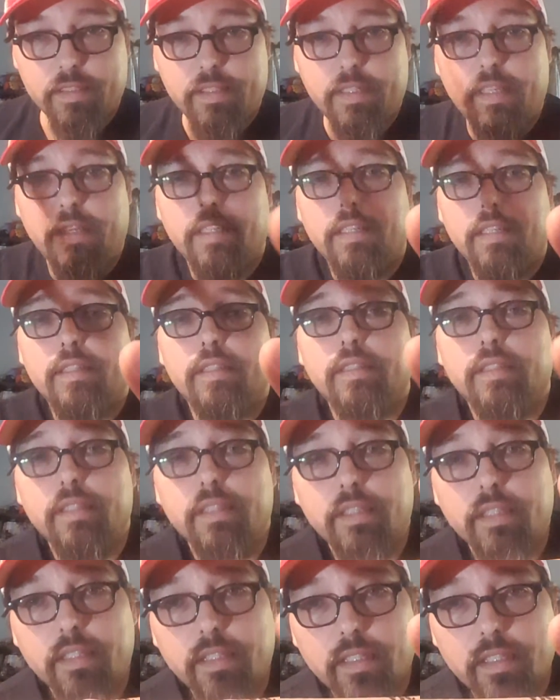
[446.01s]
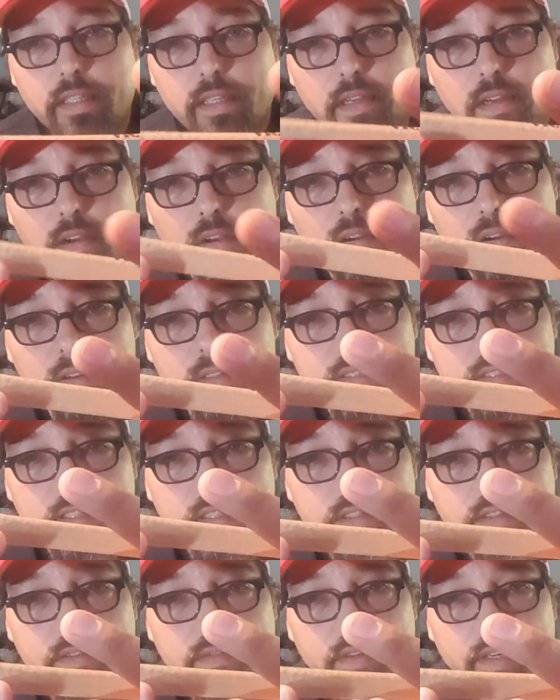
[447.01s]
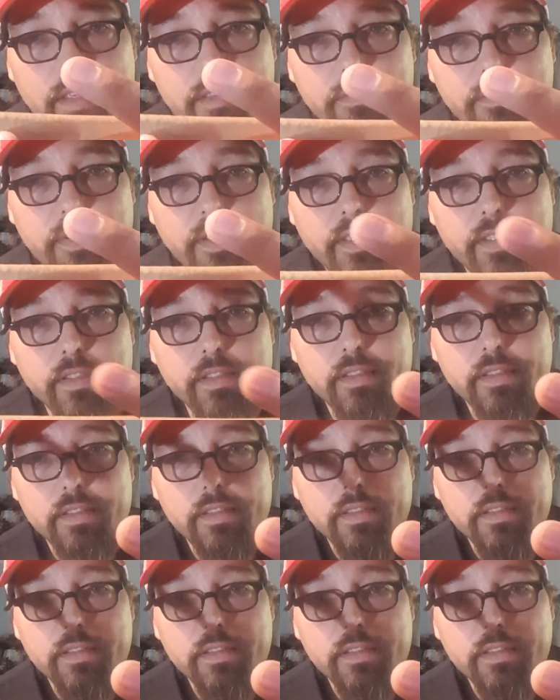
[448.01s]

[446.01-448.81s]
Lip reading: stick onto your ring finger.